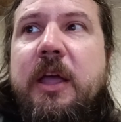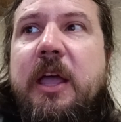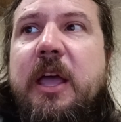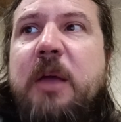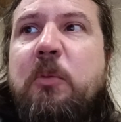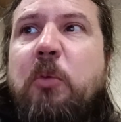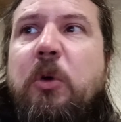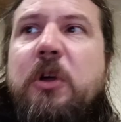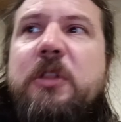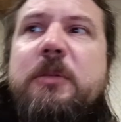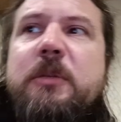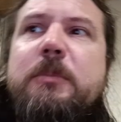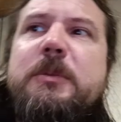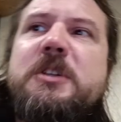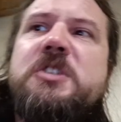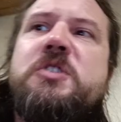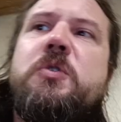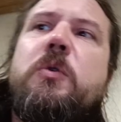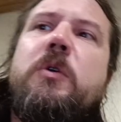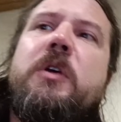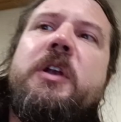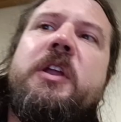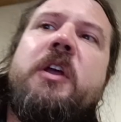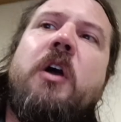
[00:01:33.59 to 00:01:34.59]
And while the
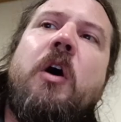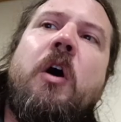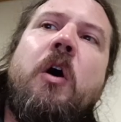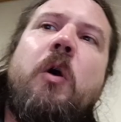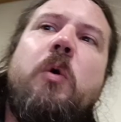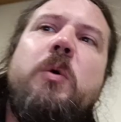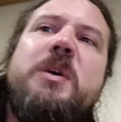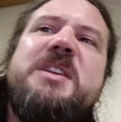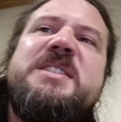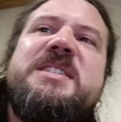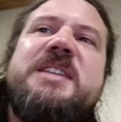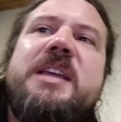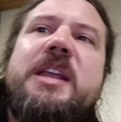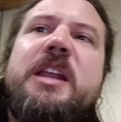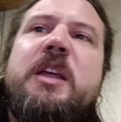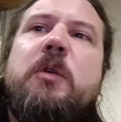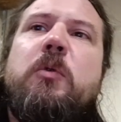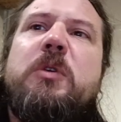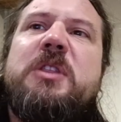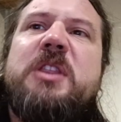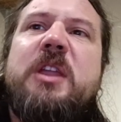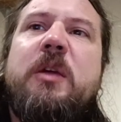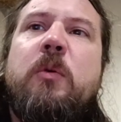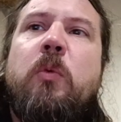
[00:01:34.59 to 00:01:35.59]
majority always getting
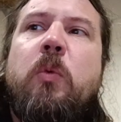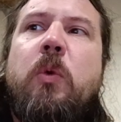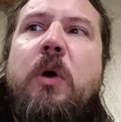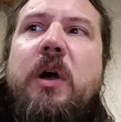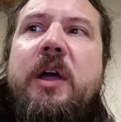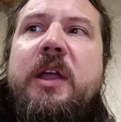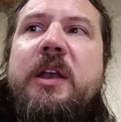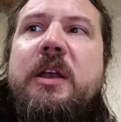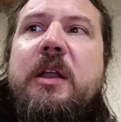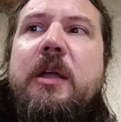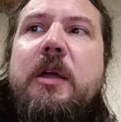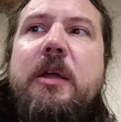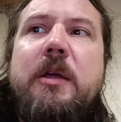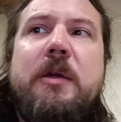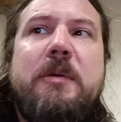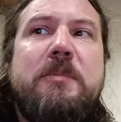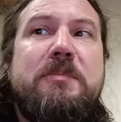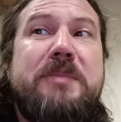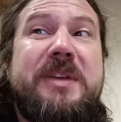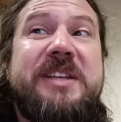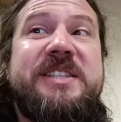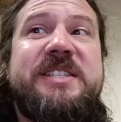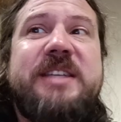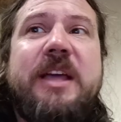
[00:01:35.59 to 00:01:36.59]
what they want
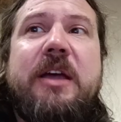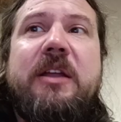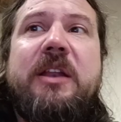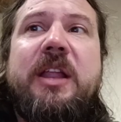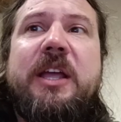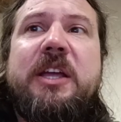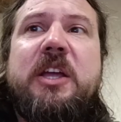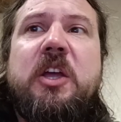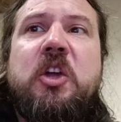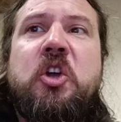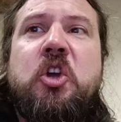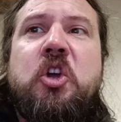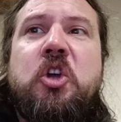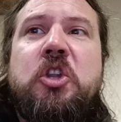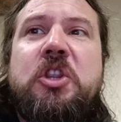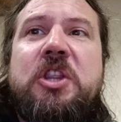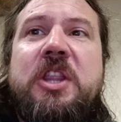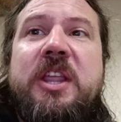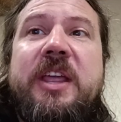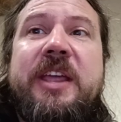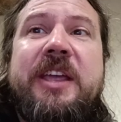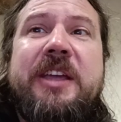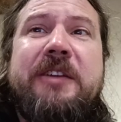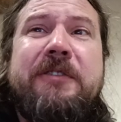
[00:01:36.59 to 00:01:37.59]
may sound like a good
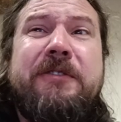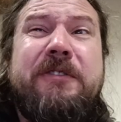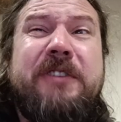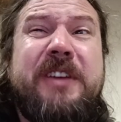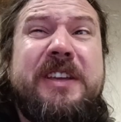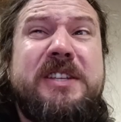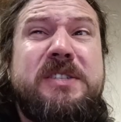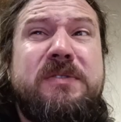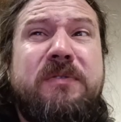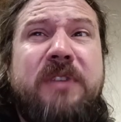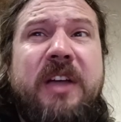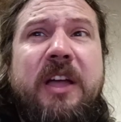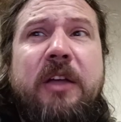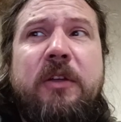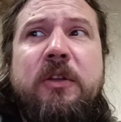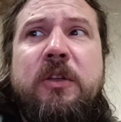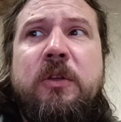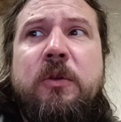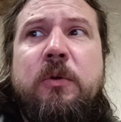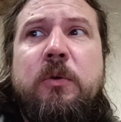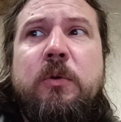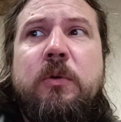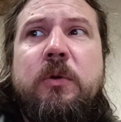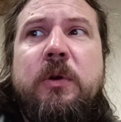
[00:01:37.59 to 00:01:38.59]
thing at face
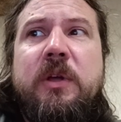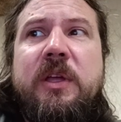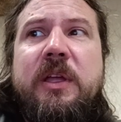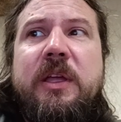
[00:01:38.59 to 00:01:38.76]
value,